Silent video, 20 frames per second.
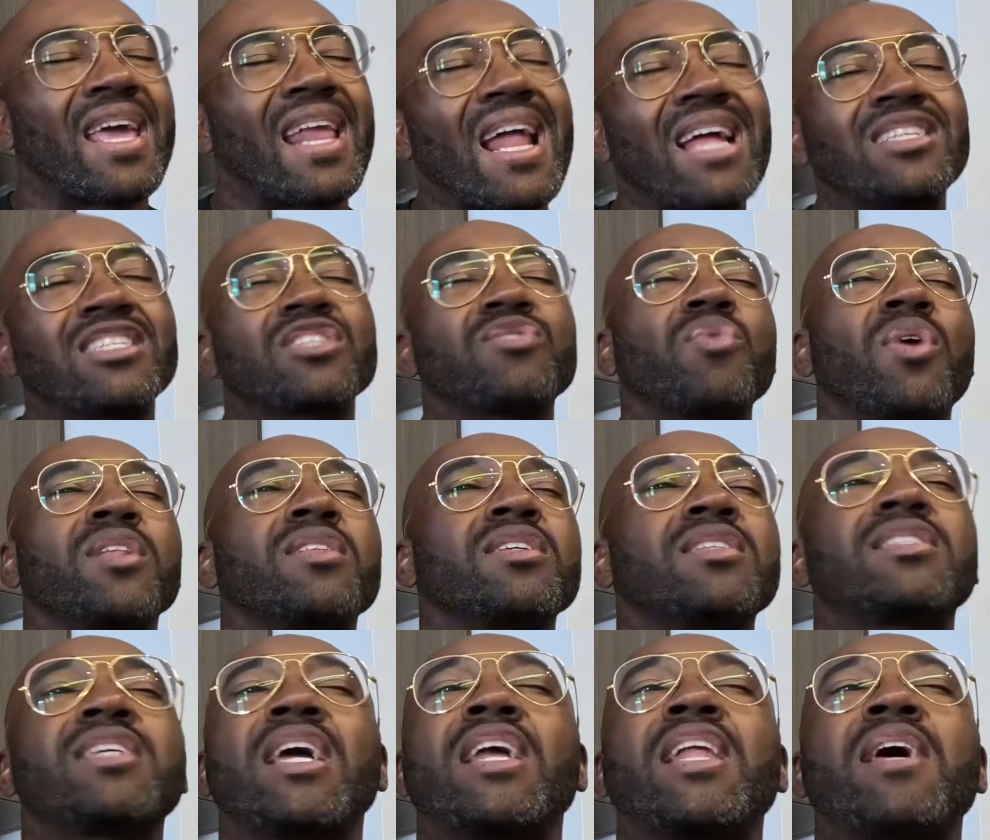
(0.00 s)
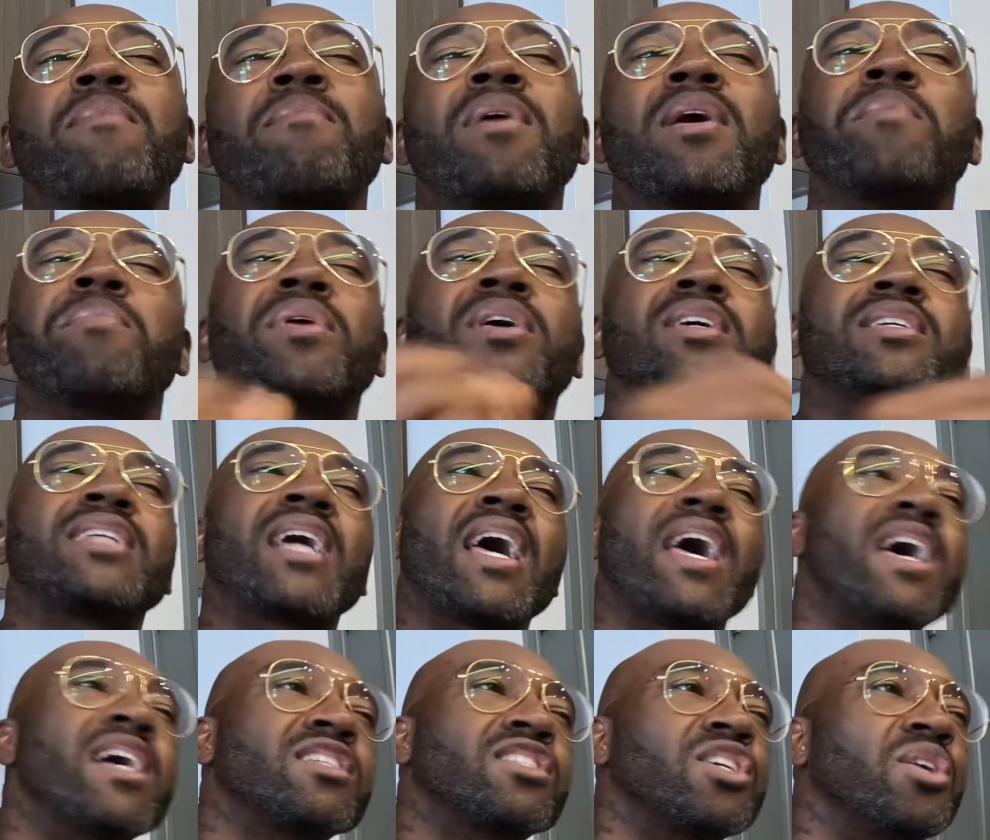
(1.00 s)
And I just wanted to say that, man, because I
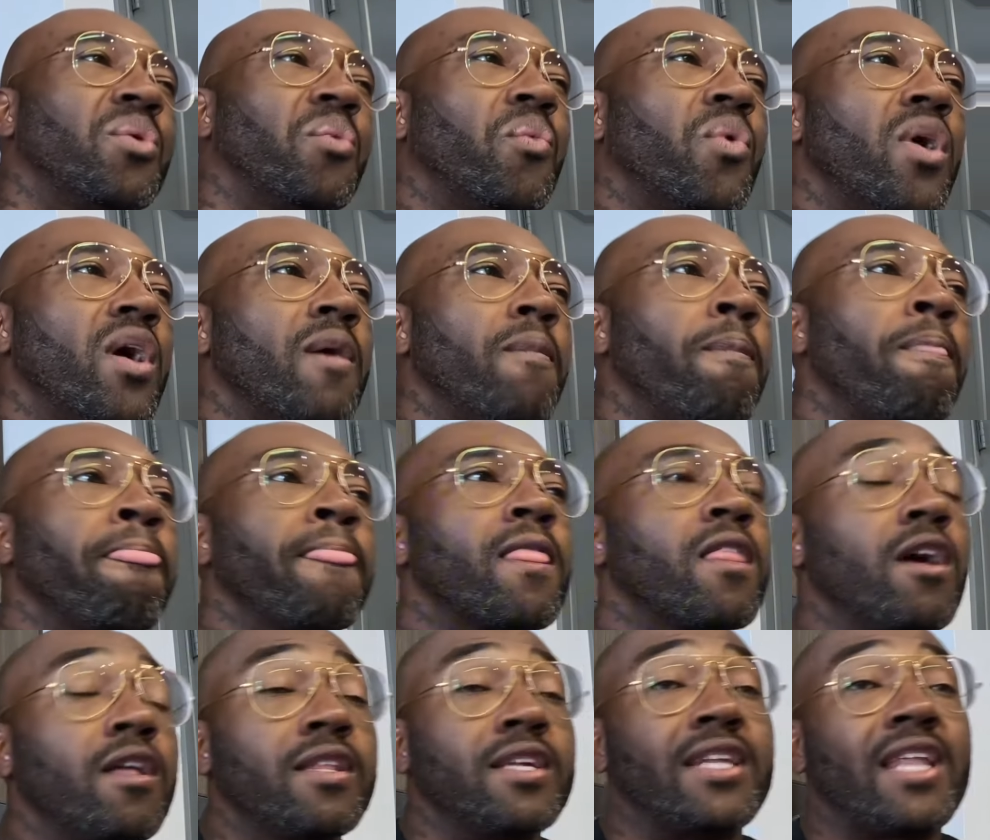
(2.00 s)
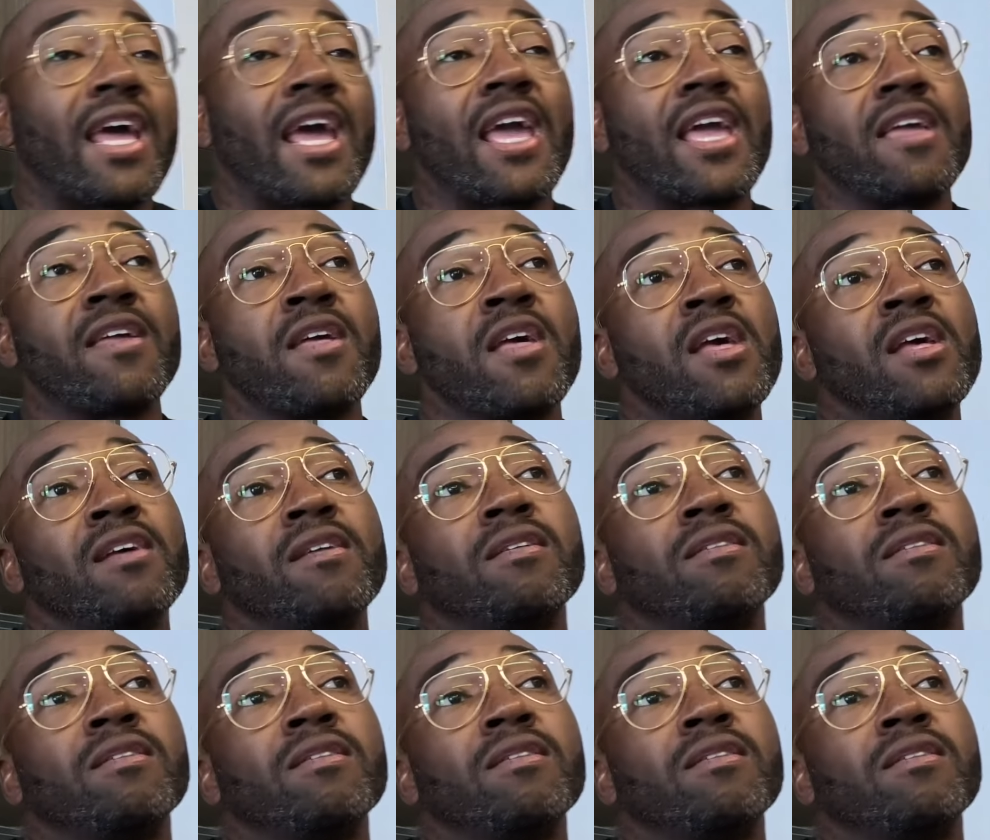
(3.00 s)
had someone the other day,